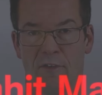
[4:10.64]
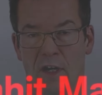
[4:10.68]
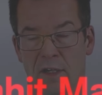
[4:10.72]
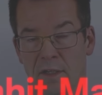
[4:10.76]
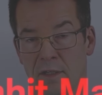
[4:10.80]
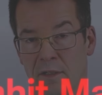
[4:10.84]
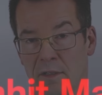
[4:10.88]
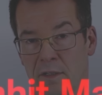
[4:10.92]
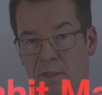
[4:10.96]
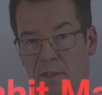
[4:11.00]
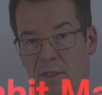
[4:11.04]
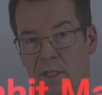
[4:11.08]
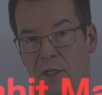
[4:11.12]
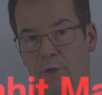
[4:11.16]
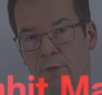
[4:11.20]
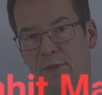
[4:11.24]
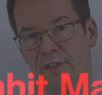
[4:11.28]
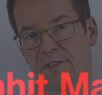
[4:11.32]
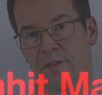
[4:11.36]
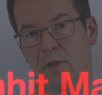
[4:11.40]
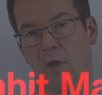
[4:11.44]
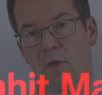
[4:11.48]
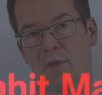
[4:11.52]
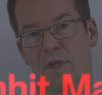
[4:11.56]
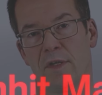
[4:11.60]
run
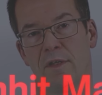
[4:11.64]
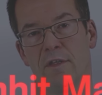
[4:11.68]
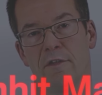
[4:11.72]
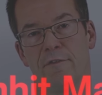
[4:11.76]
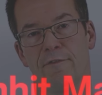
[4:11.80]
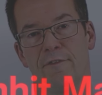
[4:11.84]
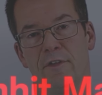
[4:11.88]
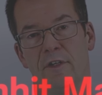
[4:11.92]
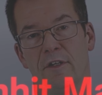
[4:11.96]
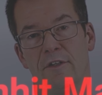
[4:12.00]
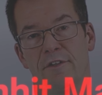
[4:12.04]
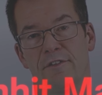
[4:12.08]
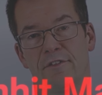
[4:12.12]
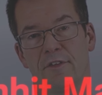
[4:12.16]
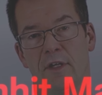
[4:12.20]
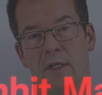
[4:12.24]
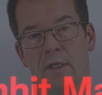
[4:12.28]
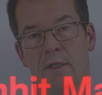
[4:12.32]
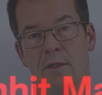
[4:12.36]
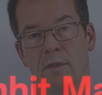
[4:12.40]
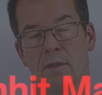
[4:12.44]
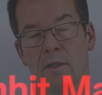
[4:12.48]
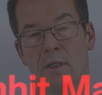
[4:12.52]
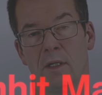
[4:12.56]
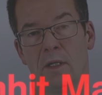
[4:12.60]
Lewis long in the first
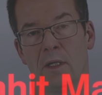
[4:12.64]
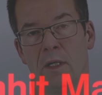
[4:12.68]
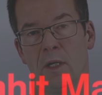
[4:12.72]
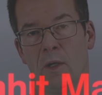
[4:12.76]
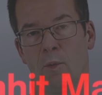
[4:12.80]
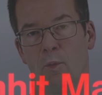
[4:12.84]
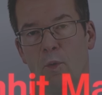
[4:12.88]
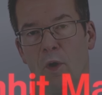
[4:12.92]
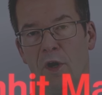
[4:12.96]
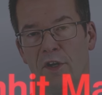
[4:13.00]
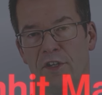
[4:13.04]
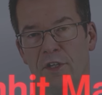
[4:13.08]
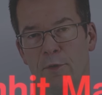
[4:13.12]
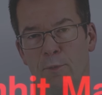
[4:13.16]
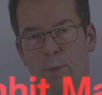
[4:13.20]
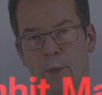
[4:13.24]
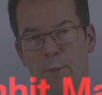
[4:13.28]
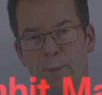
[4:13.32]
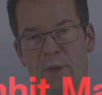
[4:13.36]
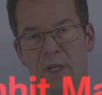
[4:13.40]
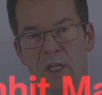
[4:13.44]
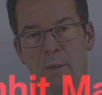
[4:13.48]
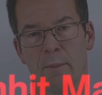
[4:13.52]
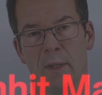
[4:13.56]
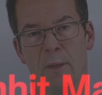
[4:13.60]
stint, why did we
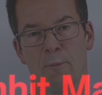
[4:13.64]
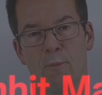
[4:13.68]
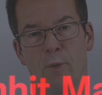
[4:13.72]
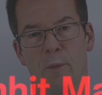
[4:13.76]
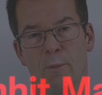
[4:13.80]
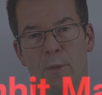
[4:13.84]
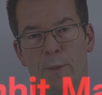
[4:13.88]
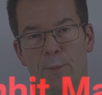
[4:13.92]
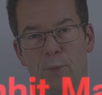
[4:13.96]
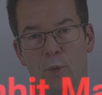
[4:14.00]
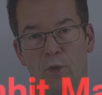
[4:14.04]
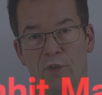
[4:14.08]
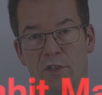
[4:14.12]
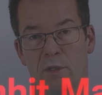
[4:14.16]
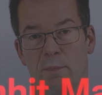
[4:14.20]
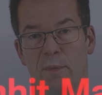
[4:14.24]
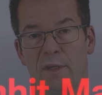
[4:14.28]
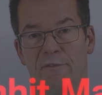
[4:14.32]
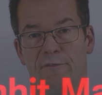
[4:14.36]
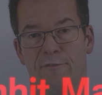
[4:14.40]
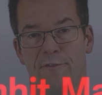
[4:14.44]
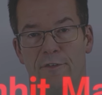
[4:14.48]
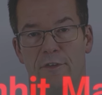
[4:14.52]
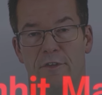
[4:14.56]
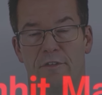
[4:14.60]
bring him in when we brought him
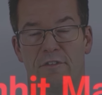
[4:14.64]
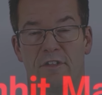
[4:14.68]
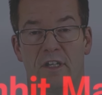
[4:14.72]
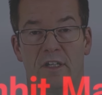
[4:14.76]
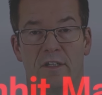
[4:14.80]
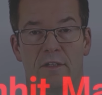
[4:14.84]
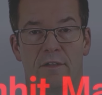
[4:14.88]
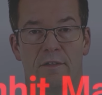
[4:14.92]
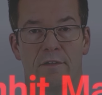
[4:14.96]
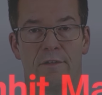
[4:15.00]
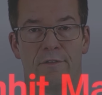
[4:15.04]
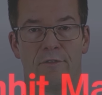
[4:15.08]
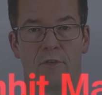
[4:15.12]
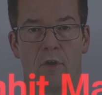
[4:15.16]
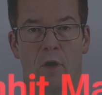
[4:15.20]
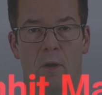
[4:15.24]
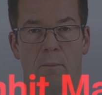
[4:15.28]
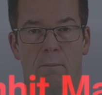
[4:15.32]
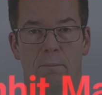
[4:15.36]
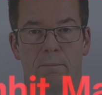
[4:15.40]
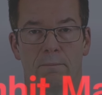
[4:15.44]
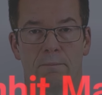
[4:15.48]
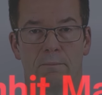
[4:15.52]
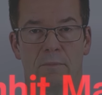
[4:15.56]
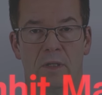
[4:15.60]
in for the second stop,
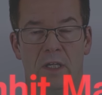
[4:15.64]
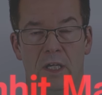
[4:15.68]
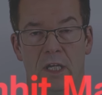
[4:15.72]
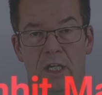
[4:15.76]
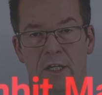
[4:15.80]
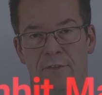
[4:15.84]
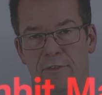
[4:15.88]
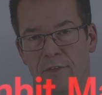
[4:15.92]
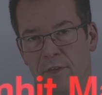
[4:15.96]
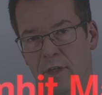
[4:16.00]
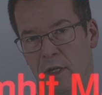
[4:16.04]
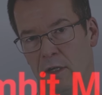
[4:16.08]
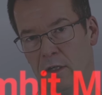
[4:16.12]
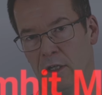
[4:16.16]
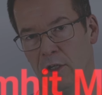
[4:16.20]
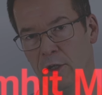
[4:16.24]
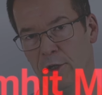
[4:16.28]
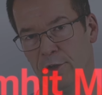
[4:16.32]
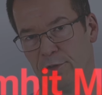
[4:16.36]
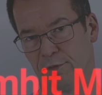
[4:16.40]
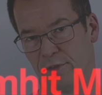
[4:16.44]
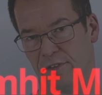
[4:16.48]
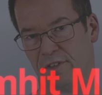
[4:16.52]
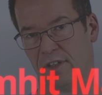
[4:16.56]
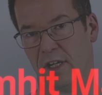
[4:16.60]
even though
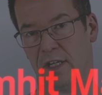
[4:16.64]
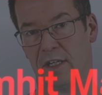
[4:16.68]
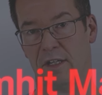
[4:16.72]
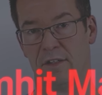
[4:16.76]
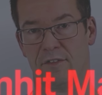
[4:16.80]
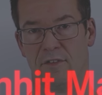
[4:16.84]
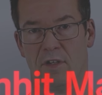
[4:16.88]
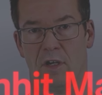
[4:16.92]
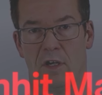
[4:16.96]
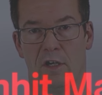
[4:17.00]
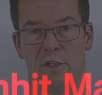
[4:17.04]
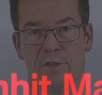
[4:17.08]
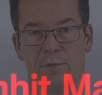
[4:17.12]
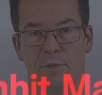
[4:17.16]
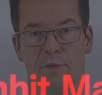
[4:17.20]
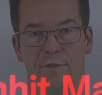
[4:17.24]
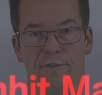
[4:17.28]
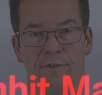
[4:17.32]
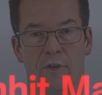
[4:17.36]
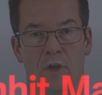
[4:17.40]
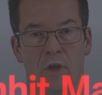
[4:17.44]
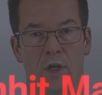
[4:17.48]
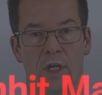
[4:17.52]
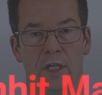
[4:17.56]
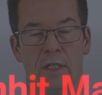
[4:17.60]
Lewis was saying his tyres were
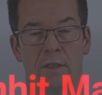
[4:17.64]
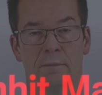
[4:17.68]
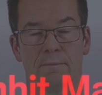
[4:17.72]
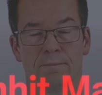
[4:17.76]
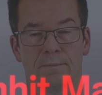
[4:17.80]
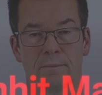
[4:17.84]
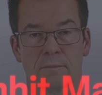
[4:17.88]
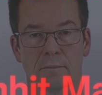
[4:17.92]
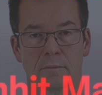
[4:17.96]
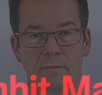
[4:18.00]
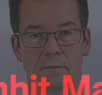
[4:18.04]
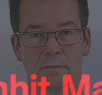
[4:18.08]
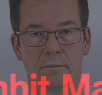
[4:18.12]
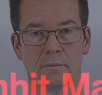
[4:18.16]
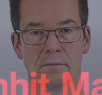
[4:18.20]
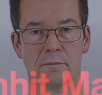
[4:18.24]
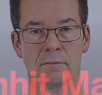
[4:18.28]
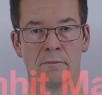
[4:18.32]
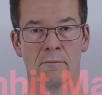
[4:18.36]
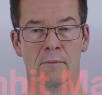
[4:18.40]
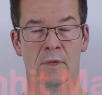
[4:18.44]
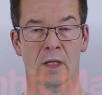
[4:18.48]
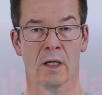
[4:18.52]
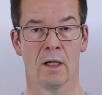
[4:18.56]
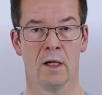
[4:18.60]
fine?
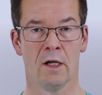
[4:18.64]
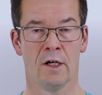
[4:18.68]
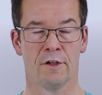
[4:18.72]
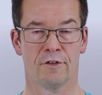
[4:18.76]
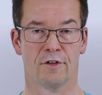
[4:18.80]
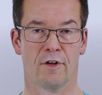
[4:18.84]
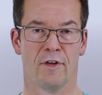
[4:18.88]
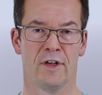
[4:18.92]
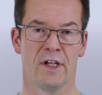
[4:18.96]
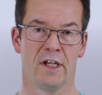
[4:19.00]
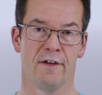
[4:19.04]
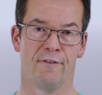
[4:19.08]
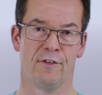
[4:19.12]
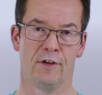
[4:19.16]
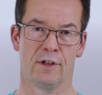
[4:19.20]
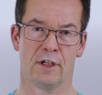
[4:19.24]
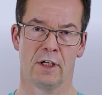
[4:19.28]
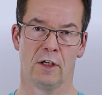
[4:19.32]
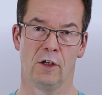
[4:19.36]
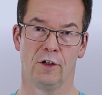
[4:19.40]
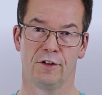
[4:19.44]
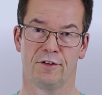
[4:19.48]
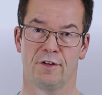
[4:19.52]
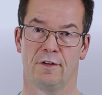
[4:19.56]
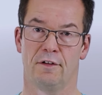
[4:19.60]
So I think if you'd
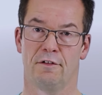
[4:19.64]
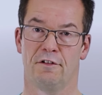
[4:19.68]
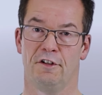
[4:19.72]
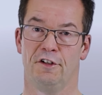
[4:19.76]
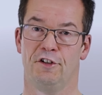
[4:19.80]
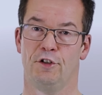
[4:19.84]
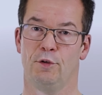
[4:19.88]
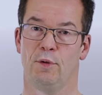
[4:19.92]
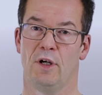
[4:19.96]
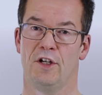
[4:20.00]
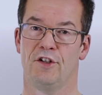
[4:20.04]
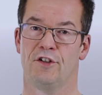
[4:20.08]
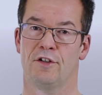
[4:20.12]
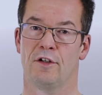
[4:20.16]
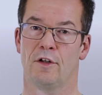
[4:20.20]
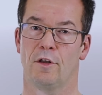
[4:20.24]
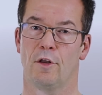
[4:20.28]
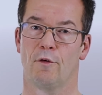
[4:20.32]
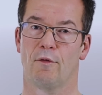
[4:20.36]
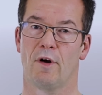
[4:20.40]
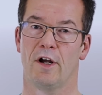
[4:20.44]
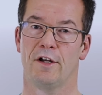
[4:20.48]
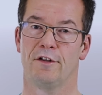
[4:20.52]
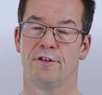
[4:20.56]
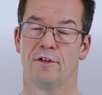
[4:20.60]
have looked at the situation of
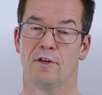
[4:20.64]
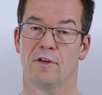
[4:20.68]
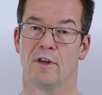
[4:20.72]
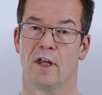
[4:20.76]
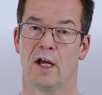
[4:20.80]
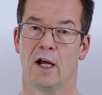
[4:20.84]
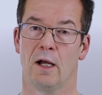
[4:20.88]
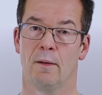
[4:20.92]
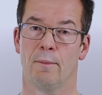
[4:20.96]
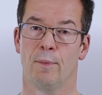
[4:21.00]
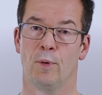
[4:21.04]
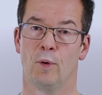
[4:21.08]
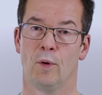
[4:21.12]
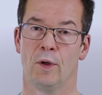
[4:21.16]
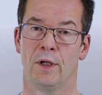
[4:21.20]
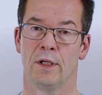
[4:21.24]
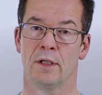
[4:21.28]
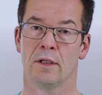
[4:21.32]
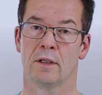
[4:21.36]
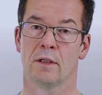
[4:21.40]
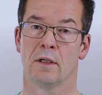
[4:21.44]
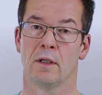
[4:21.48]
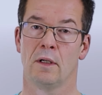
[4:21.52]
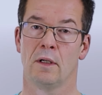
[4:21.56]
the race at that point,